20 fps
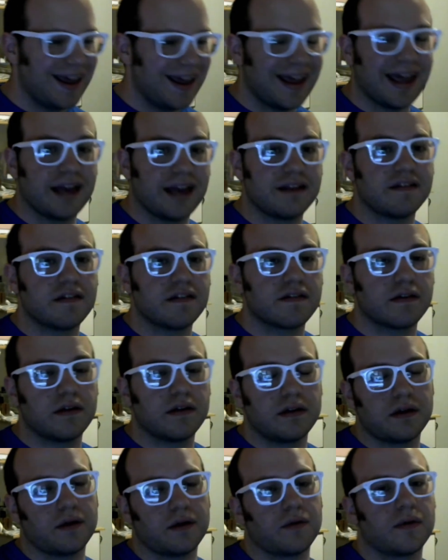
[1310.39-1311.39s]
And just so you
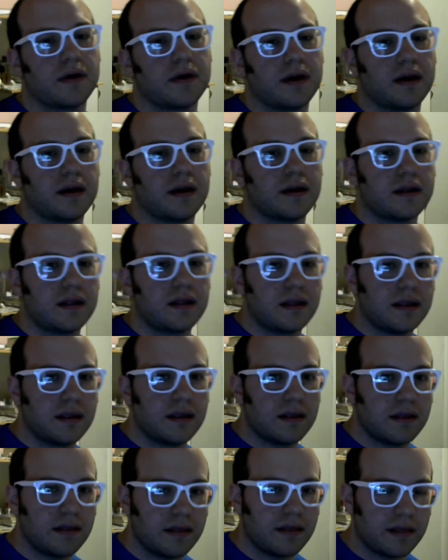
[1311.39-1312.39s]
know,
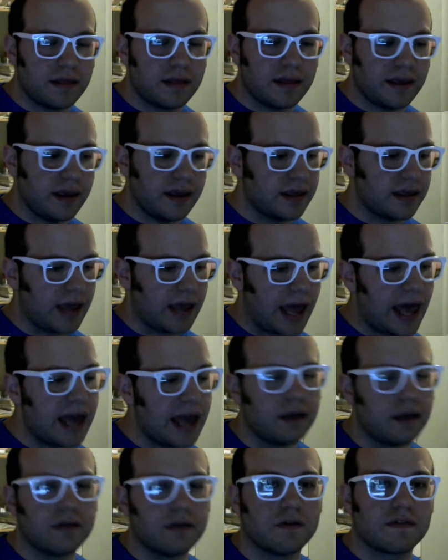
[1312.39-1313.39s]
the head
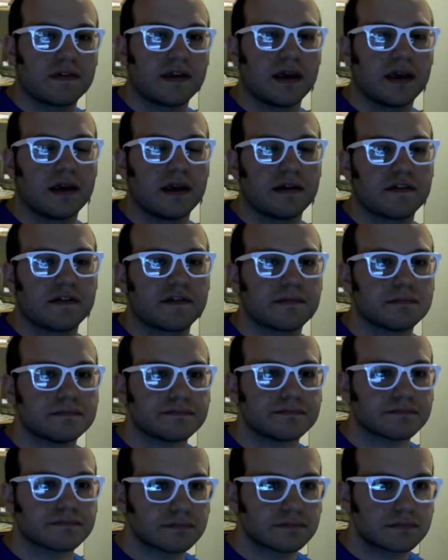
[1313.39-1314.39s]
on those things,
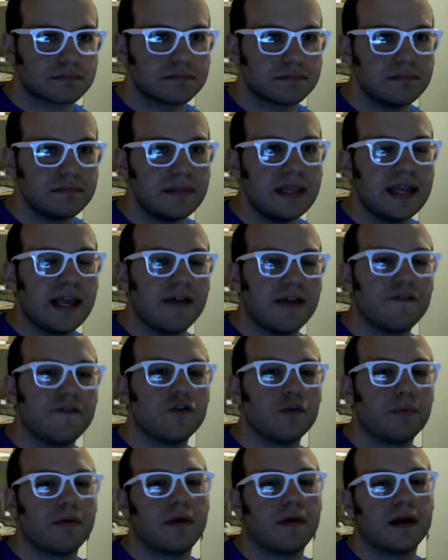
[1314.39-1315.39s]
if
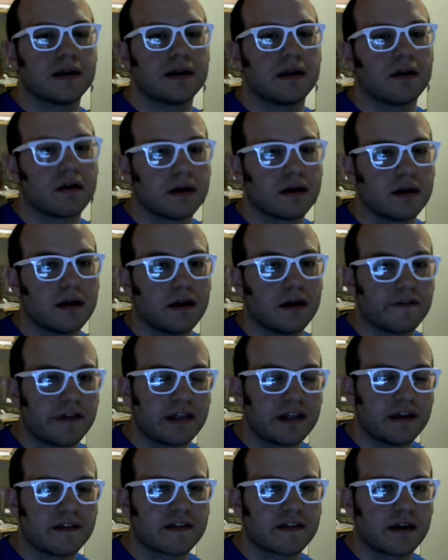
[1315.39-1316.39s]
you pull on it hard enough, it
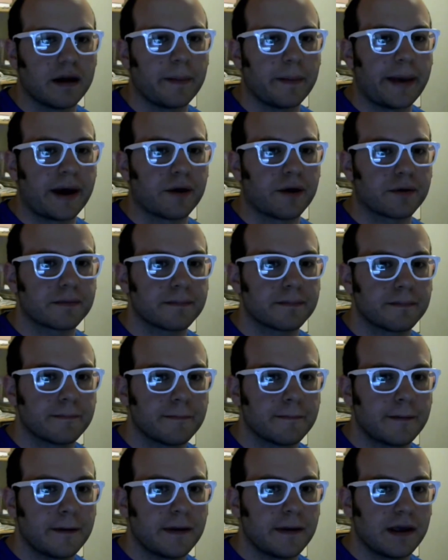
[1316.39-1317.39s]
does come out,
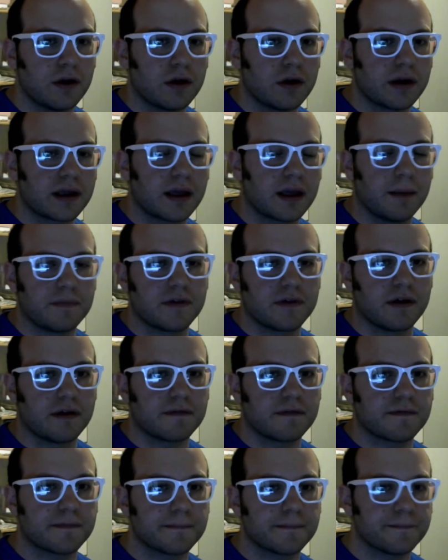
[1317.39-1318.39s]
or it comes
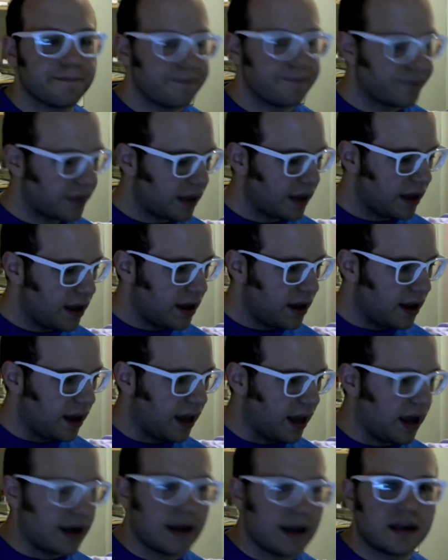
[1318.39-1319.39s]
off,
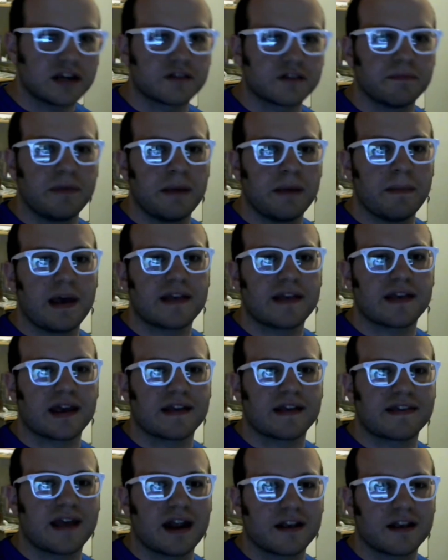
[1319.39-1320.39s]
and it makes like a
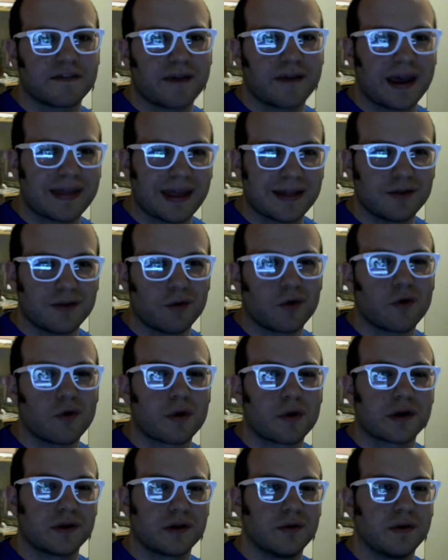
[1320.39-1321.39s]
satisfying like little
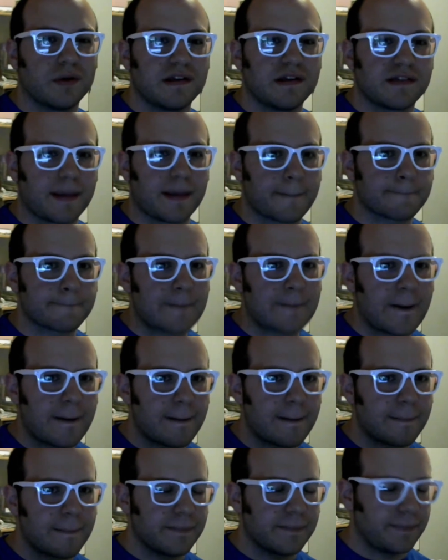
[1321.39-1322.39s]
quirk noise, like,
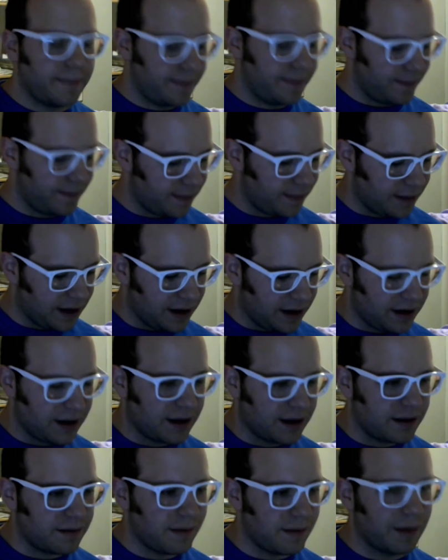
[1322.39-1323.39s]
and
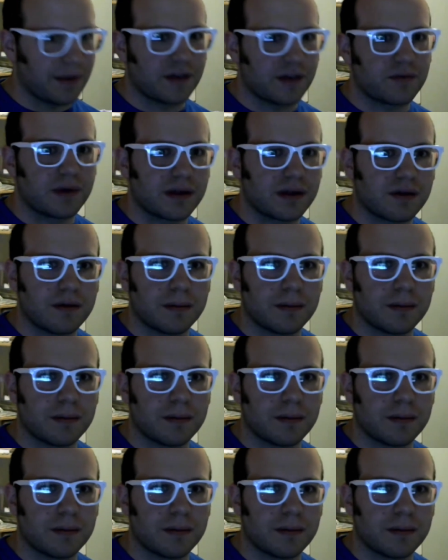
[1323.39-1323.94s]
maybe that's why they call them